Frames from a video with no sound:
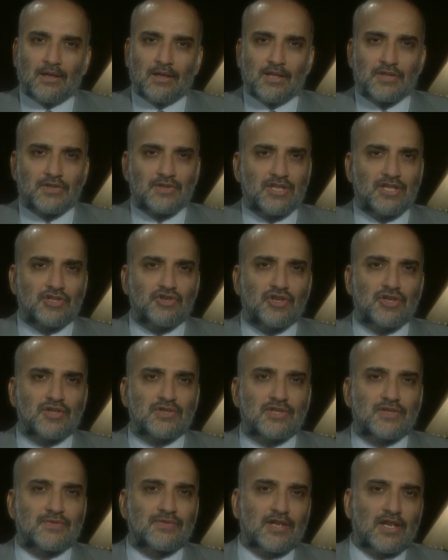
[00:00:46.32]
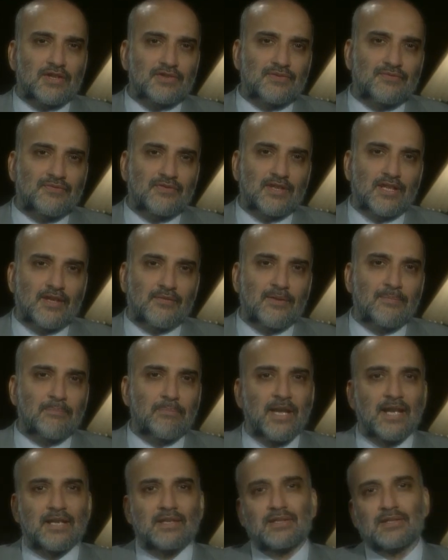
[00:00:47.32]
His teachings, his philosophy, have
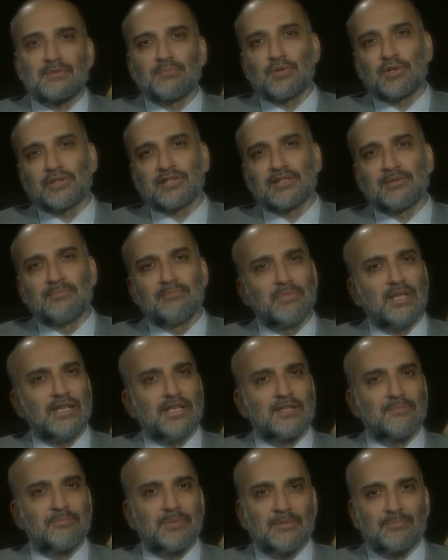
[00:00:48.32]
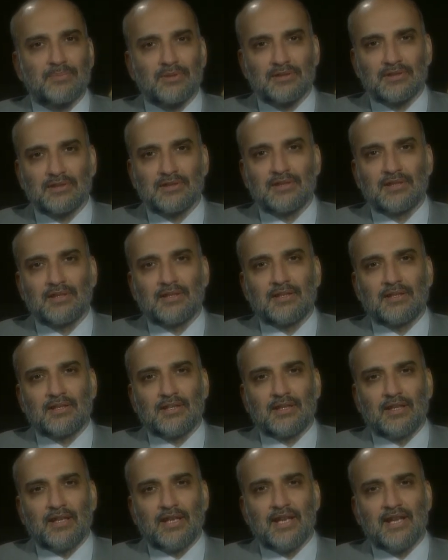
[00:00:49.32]
impacted more than 1 million people
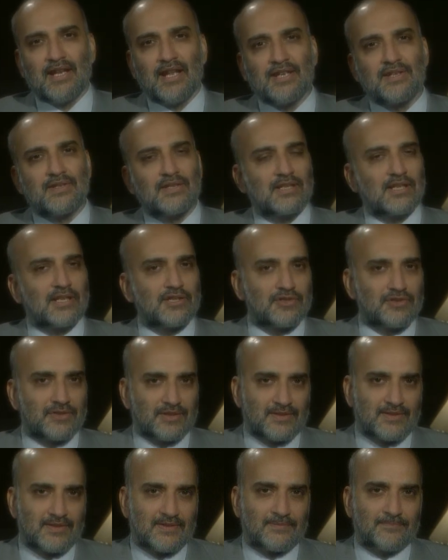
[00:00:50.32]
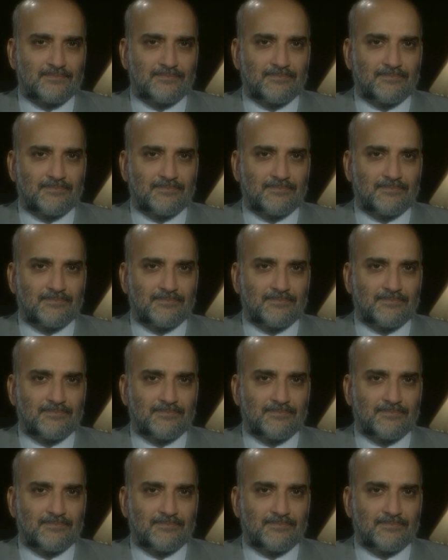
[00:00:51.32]
in 90 countries.